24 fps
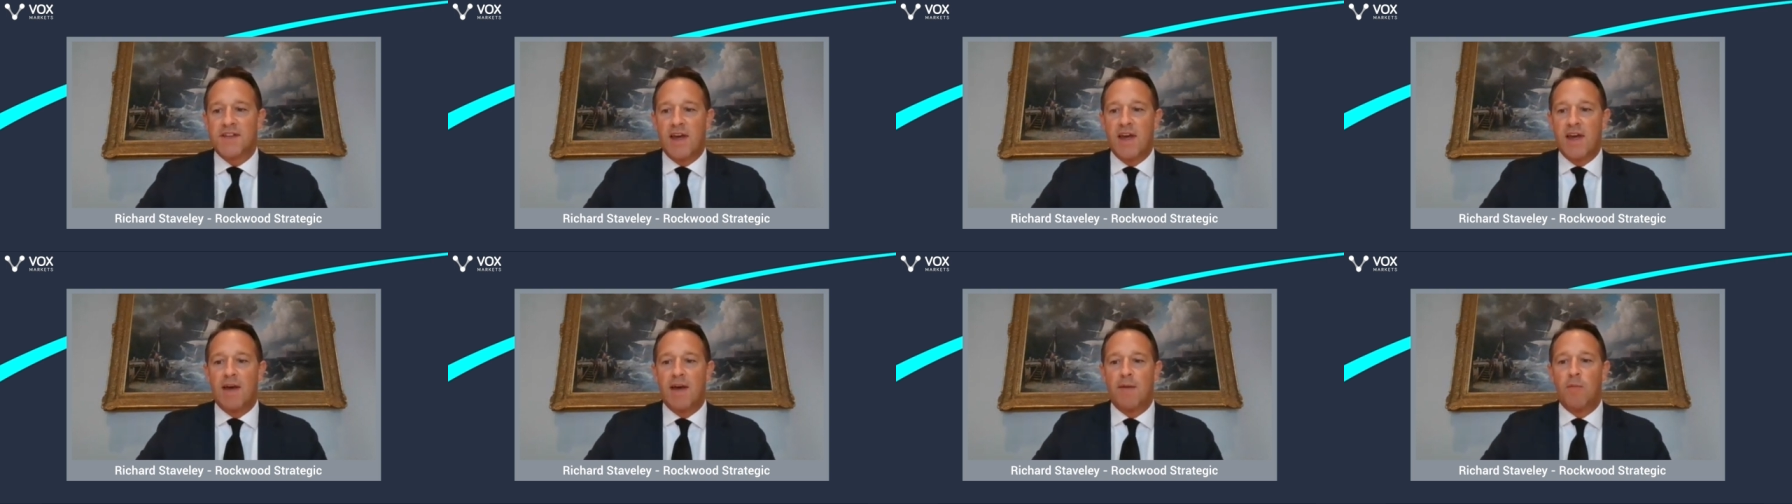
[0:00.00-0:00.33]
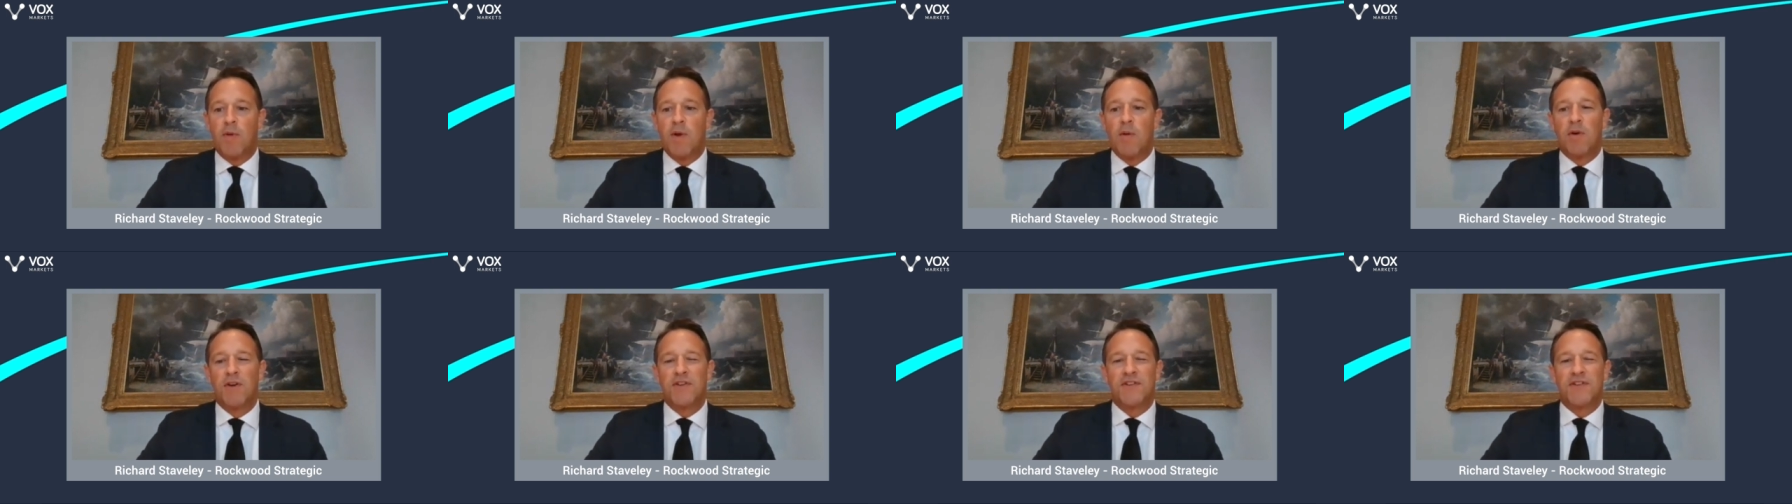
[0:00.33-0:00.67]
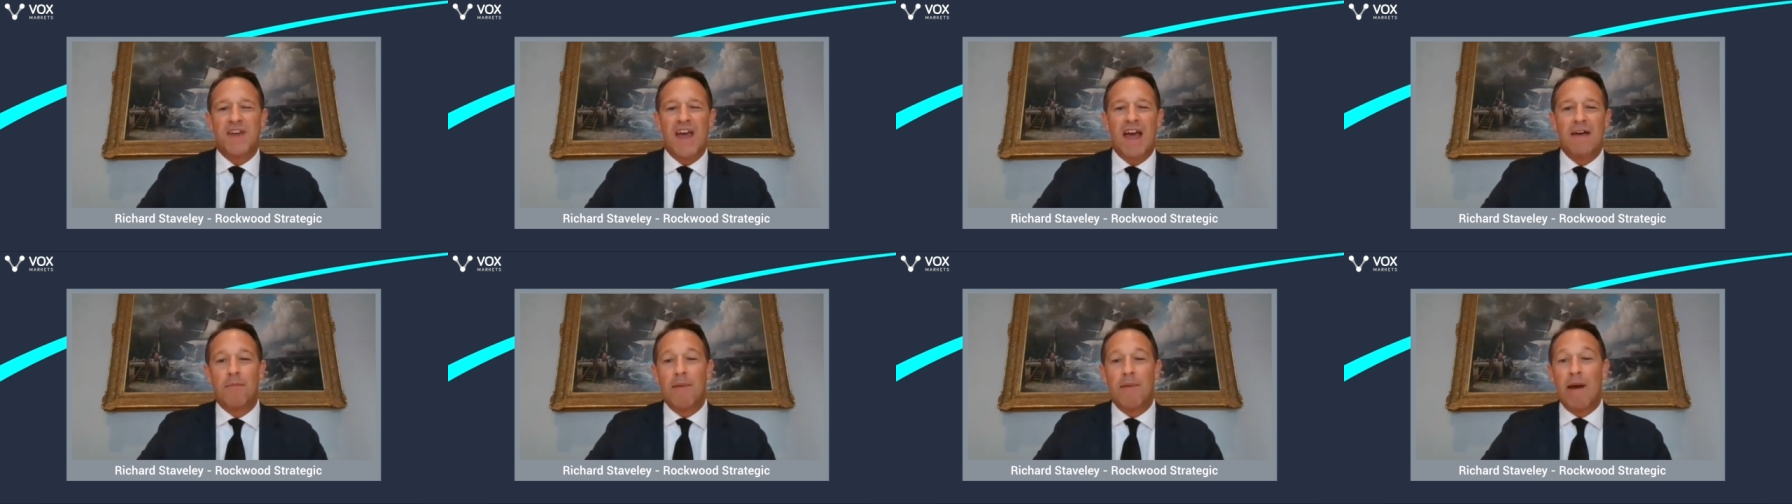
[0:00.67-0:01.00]
and we want to
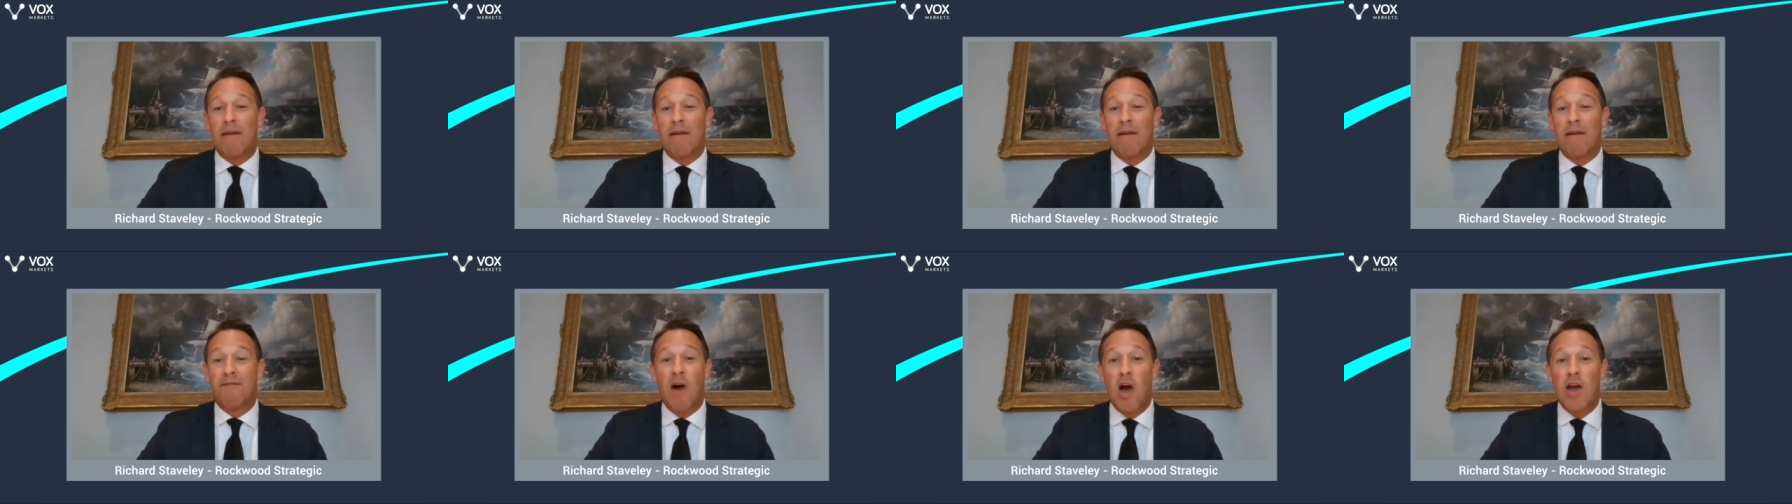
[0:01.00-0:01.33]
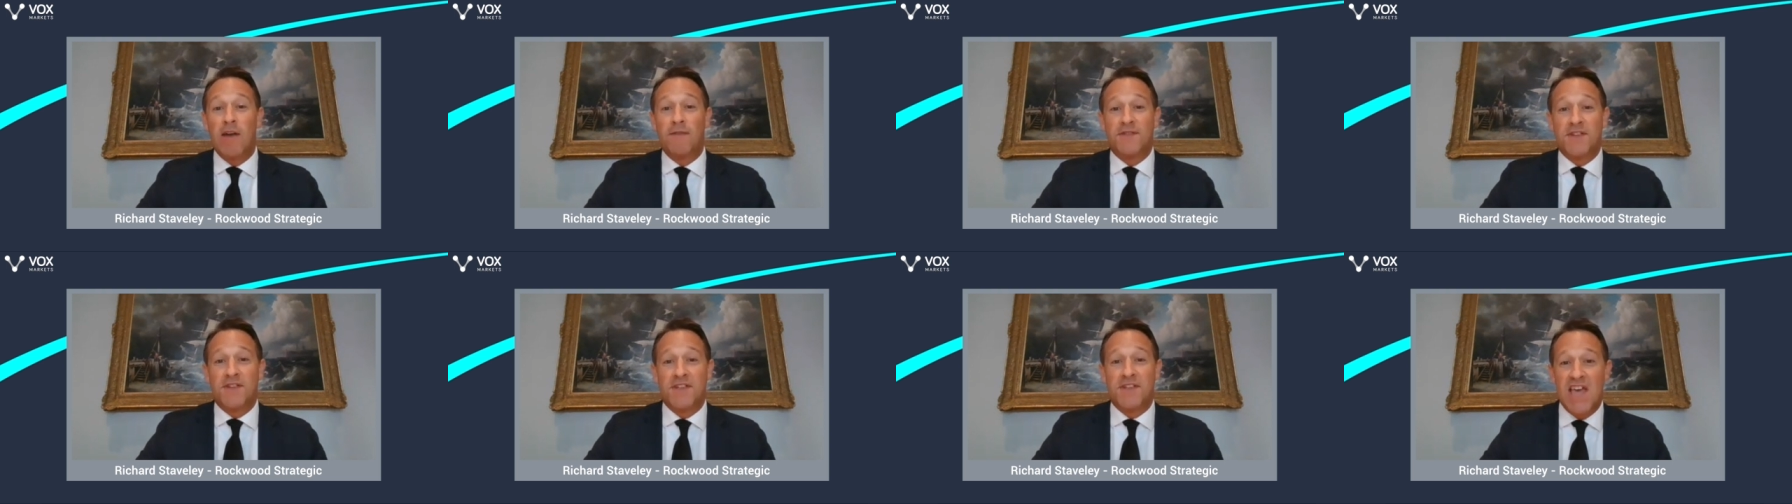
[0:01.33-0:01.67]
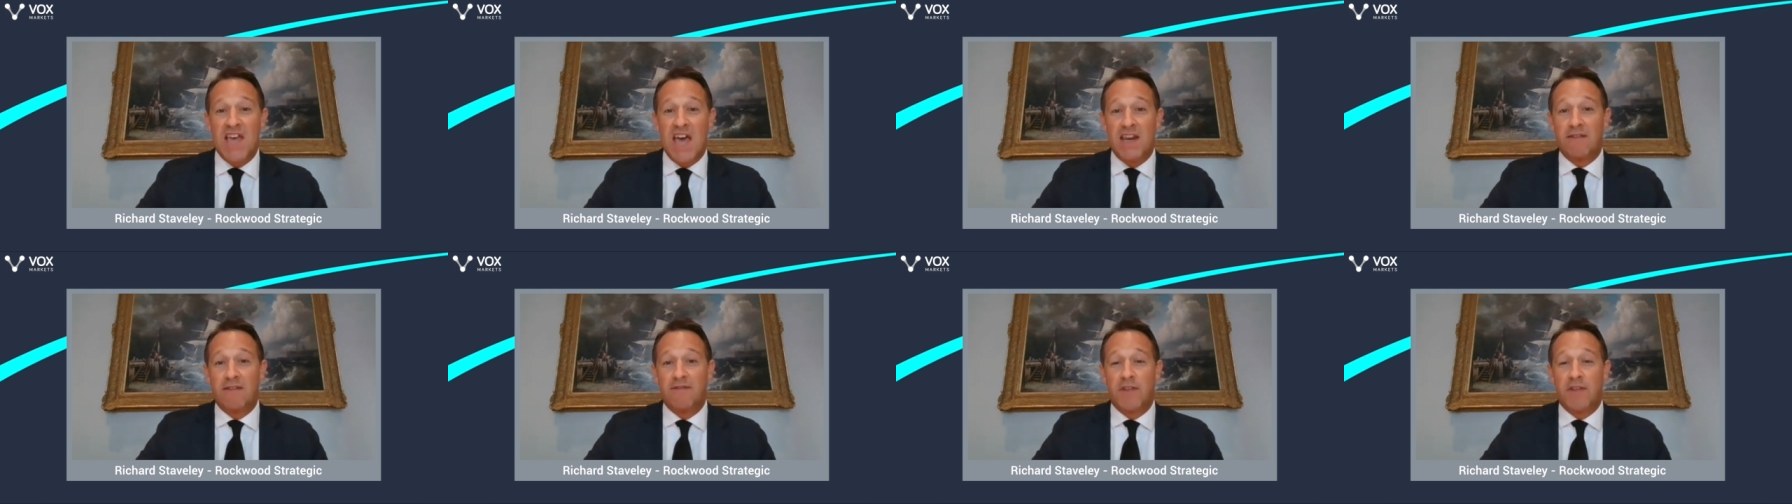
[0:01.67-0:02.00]
have about 5 to 10